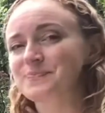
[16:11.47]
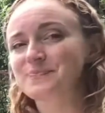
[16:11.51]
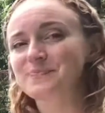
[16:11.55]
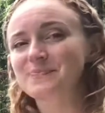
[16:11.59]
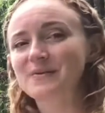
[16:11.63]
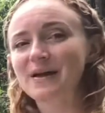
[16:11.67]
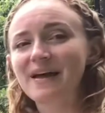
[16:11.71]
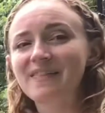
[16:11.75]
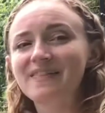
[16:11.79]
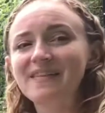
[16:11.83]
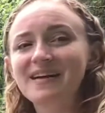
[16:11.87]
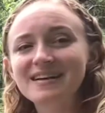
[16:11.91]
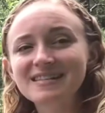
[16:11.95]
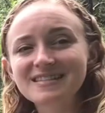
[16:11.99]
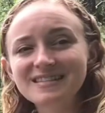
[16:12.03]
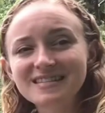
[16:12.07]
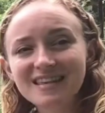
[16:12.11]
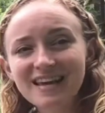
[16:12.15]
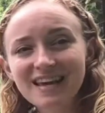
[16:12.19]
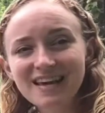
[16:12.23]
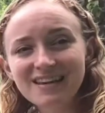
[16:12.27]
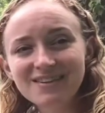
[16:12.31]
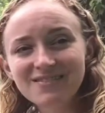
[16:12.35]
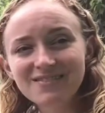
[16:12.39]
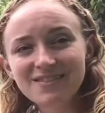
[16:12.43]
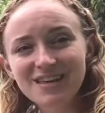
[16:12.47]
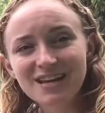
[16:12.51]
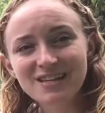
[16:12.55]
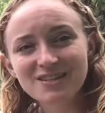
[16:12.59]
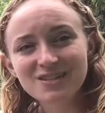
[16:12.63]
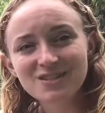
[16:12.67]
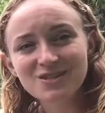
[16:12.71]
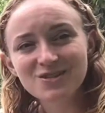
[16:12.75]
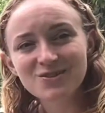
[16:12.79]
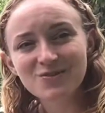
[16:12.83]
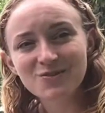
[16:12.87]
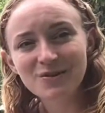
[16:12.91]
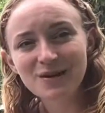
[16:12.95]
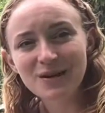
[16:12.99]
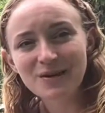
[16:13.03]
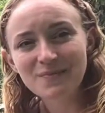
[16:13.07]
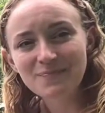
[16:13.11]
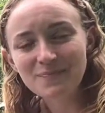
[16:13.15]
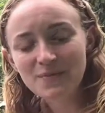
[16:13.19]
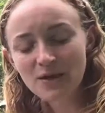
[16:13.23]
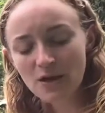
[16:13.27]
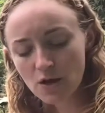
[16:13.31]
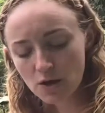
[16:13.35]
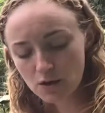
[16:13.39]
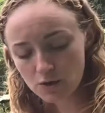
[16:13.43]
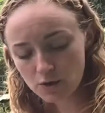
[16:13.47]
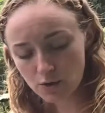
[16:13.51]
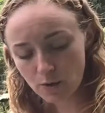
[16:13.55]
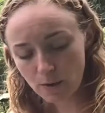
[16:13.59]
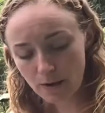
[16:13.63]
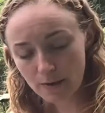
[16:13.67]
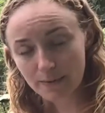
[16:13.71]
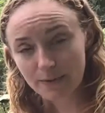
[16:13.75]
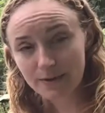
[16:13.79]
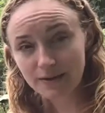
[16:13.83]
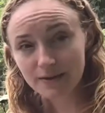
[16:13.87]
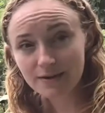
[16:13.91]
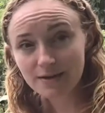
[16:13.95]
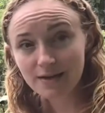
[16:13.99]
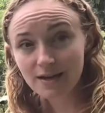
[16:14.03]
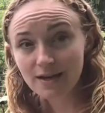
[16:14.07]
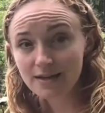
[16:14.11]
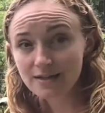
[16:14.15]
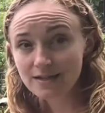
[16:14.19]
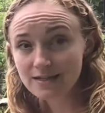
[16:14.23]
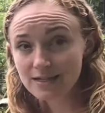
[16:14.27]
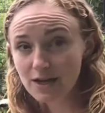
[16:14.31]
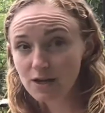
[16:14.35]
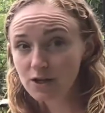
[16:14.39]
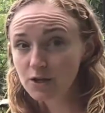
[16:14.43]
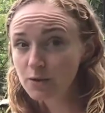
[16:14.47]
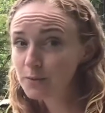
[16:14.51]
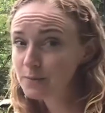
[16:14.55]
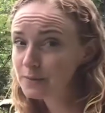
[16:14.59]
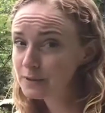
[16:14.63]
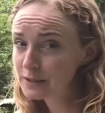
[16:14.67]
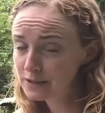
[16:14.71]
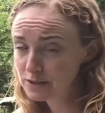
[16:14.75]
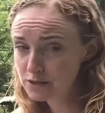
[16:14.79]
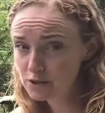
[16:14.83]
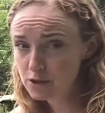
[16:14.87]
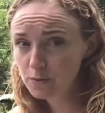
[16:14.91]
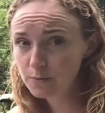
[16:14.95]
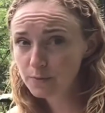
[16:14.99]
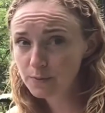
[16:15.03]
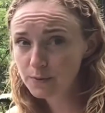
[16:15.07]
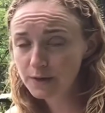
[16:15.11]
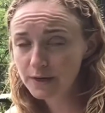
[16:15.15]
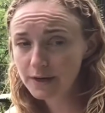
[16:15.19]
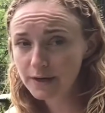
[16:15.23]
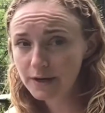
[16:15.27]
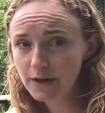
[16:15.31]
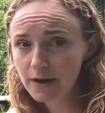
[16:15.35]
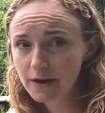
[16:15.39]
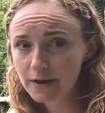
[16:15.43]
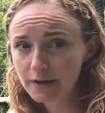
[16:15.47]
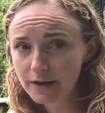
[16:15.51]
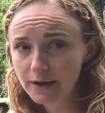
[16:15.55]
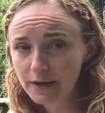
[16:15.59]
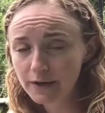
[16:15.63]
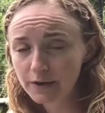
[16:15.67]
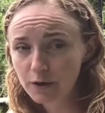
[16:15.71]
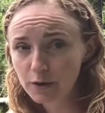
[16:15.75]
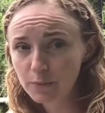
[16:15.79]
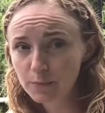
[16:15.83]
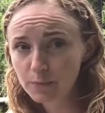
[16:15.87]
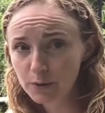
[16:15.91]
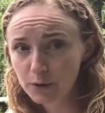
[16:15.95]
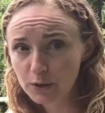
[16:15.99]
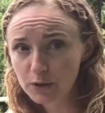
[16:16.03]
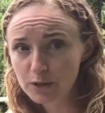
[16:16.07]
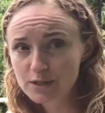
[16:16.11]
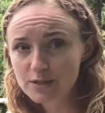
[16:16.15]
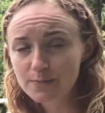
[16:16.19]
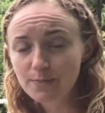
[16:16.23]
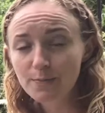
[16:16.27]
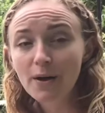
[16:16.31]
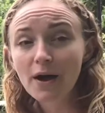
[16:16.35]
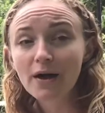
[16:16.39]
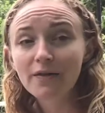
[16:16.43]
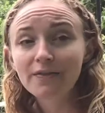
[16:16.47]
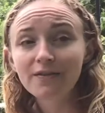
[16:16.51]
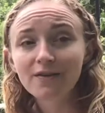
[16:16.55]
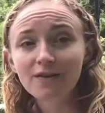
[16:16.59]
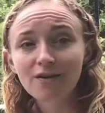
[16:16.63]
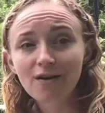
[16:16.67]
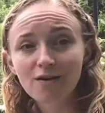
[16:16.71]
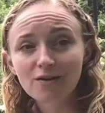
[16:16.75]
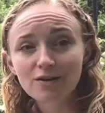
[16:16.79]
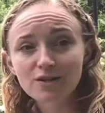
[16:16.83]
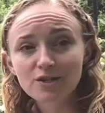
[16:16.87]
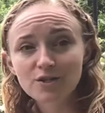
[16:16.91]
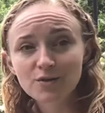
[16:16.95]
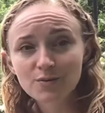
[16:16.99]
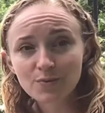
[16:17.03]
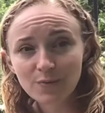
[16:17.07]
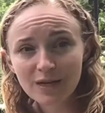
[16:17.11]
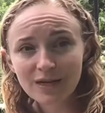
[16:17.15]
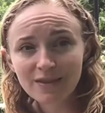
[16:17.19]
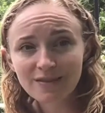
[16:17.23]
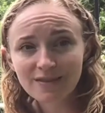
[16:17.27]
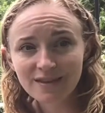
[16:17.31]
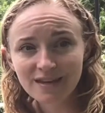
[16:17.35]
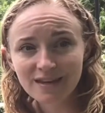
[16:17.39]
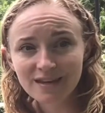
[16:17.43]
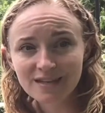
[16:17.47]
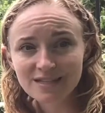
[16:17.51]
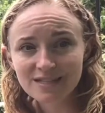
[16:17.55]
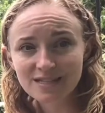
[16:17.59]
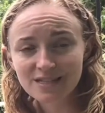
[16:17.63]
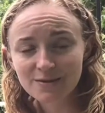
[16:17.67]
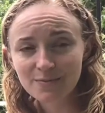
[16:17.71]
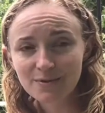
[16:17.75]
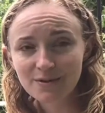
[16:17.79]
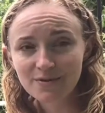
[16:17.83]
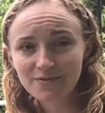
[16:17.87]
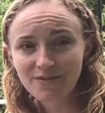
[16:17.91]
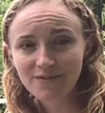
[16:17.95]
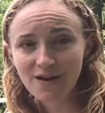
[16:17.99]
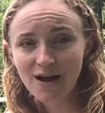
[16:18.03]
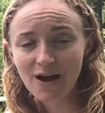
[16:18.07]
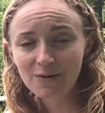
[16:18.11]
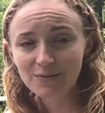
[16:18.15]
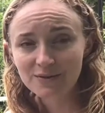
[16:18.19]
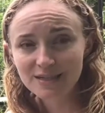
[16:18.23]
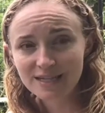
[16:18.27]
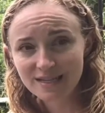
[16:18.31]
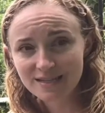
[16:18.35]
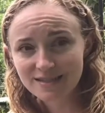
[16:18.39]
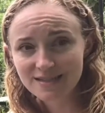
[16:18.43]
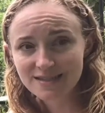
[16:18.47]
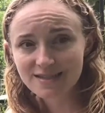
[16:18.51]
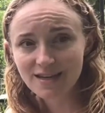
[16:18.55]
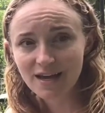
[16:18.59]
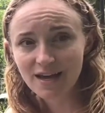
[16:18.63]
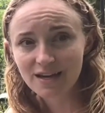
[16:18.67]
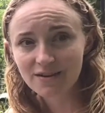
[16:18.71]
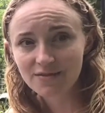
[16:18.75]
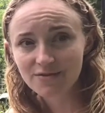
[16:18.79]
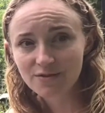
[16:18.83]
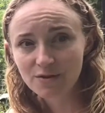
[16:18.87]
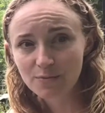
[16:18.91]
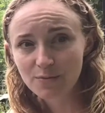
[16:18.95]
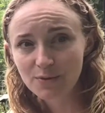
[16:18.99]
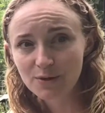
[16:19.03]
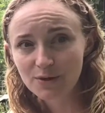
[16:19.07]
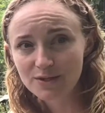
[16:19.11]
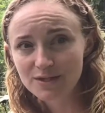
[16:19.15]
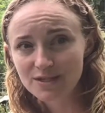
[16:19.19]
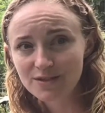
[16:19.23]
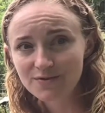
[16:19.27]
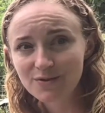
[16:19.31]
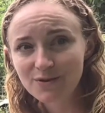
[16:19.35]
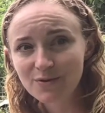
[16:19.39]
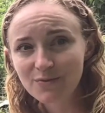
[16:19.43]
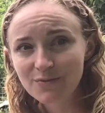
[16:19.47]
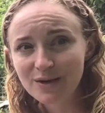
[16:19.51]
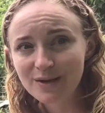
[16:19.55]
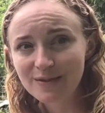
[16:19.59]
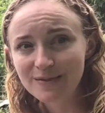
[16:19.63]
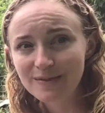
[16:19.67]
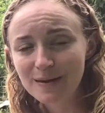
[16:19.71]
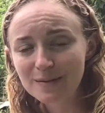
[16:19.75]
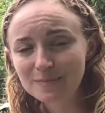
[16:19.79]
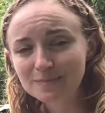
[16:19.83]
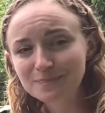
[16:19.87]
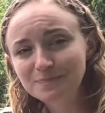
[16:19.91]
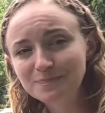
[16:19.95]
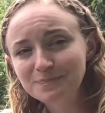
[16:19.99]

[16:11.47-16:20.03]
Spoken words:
And that's the end of that story. So I would tell you, please don't put any honey on your books, but there are sweet things to be found inside of your books if you read them.